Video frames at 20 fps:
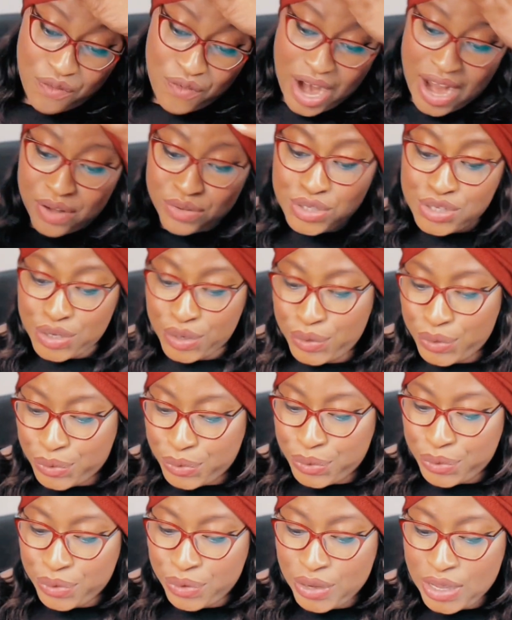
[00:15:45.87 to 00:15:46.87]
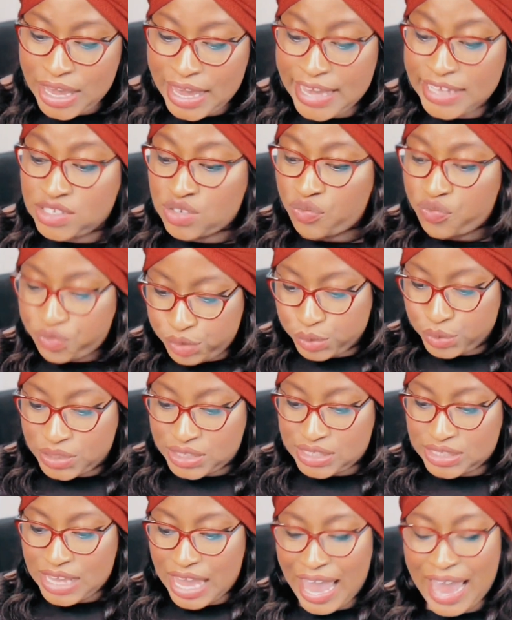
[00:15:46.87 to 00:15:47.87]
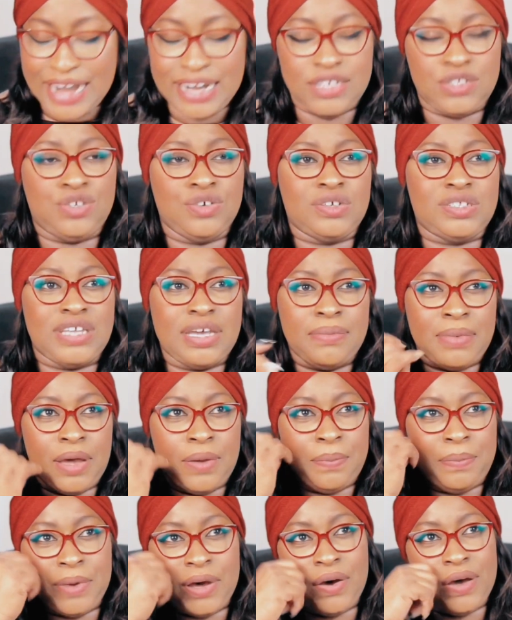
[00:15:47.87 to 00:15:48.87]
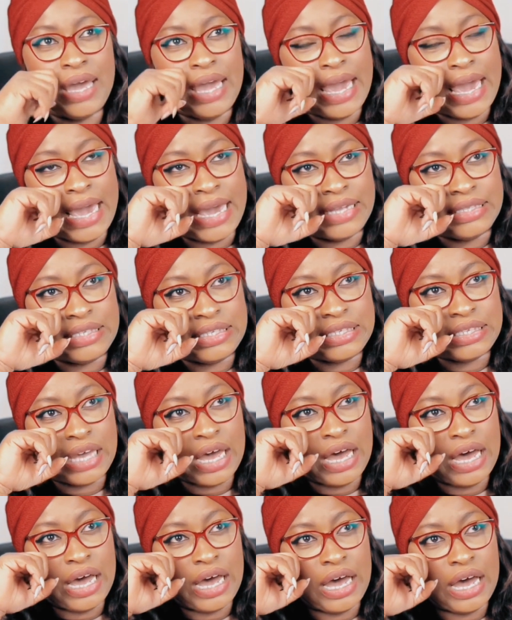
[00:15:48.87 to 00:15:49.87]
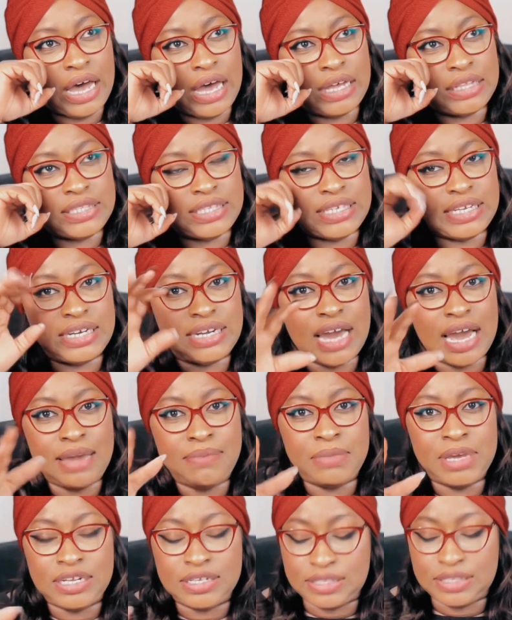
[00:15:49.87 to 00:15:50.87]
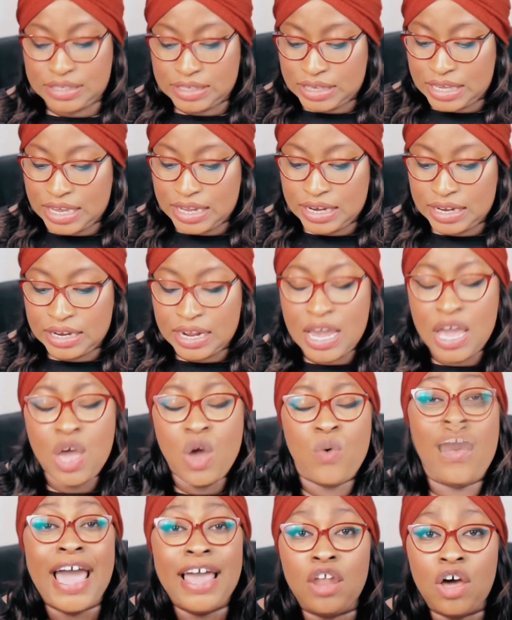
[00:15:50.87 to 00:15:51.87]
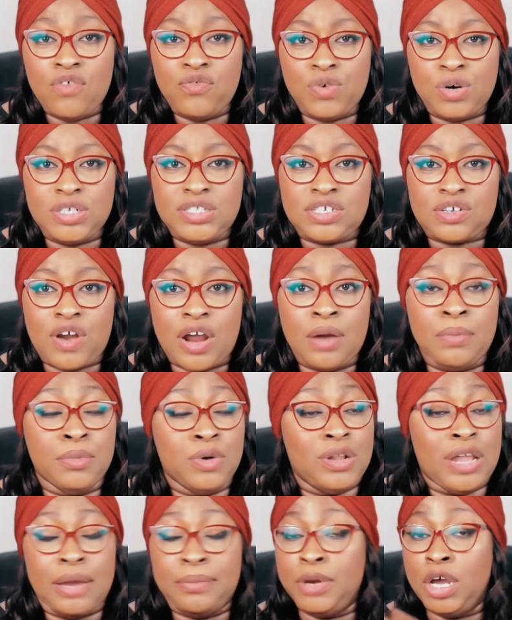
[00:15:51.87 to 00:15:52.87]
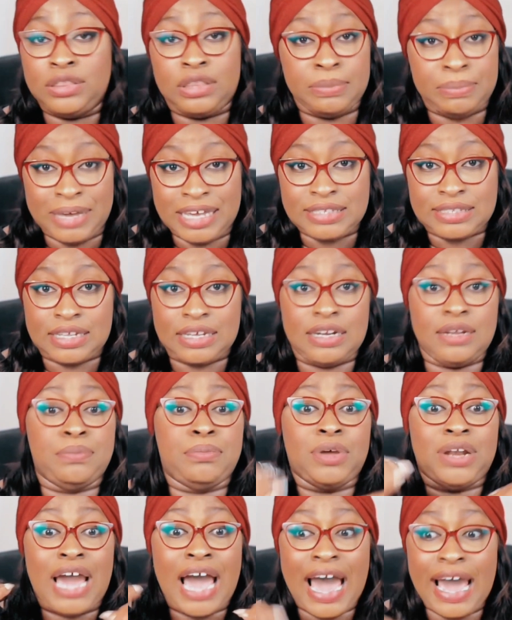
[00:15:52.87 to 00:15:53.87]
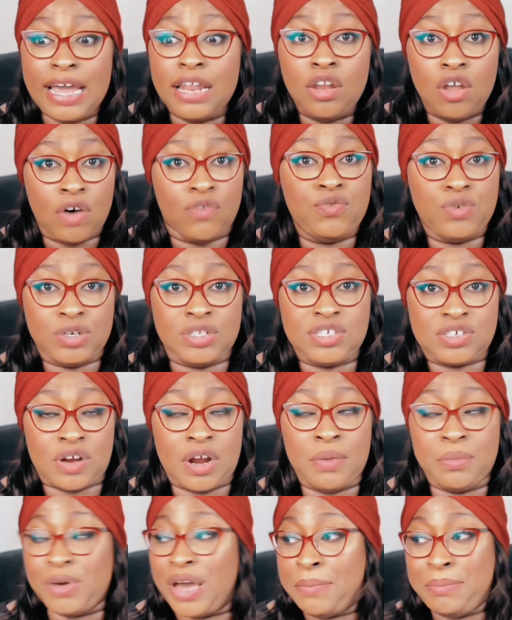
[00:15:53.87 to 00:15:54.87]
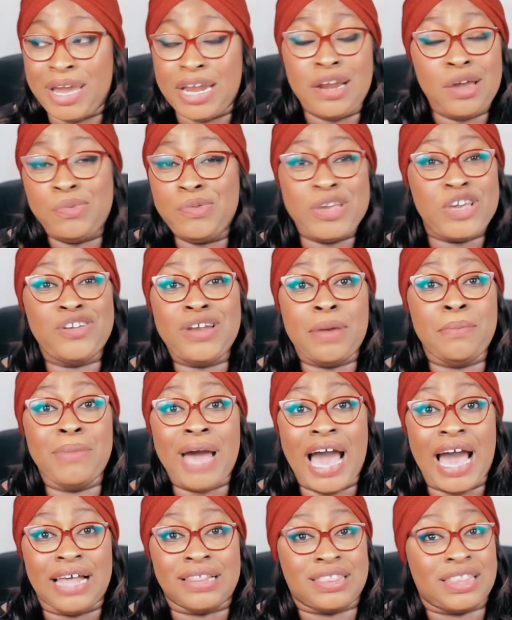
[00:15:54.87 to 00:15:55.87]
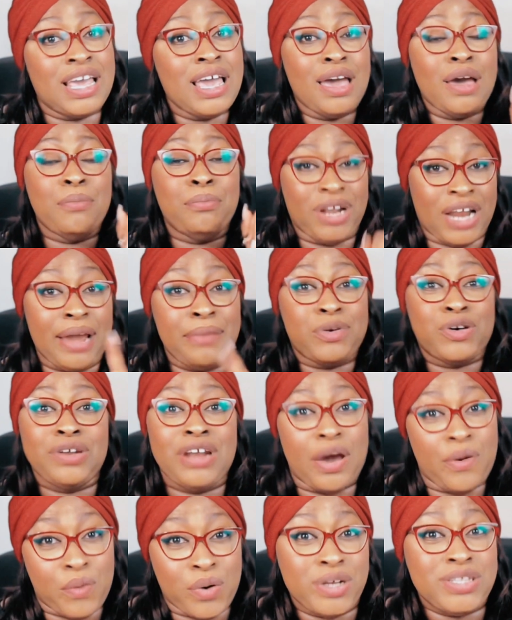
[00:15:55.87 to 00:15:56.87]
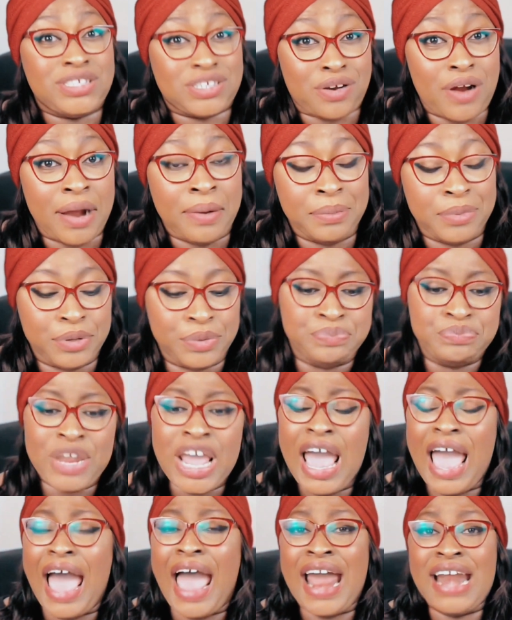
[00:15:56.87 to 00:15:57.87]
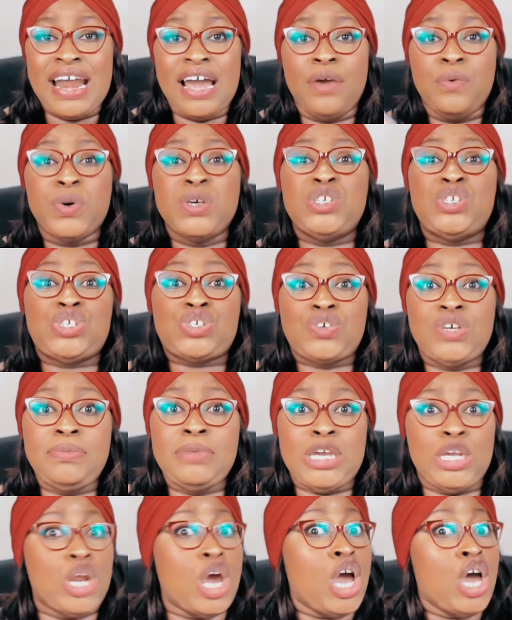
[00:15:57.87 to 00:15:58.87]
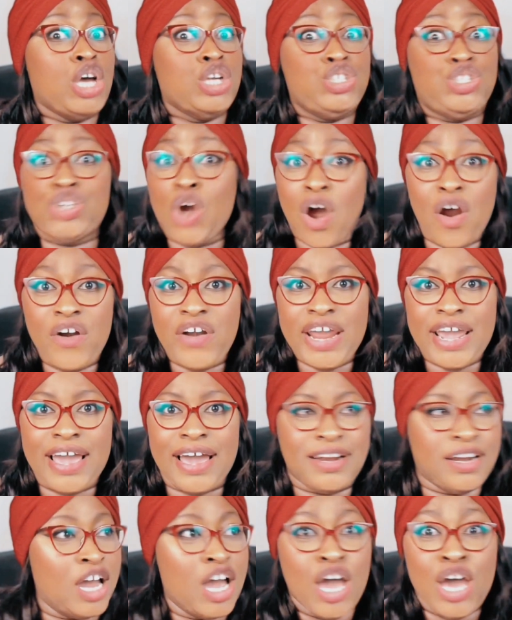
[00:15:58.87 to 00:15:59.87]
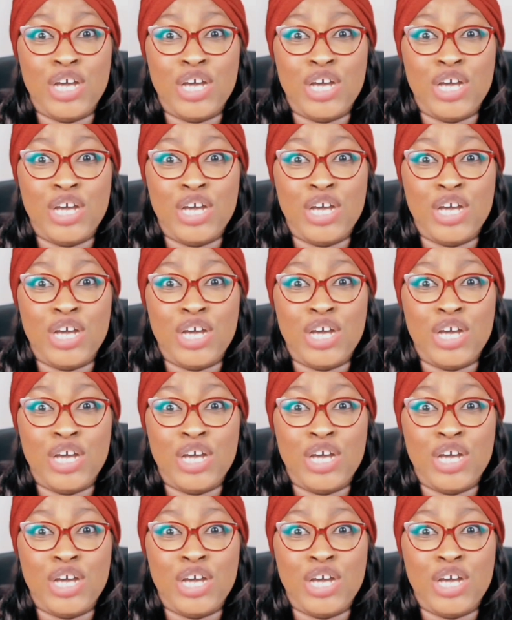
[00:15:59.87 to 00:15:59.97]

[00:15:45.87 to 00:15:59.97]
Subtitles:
Round two, it's fruits. And it took them about 8 to 9 minutes to get it. I love Word Scramble. I'm not the best at it, but I love Word Scramble. I might not be good at math, but I'm good at Word Scramble. And I was screaming, Dorian!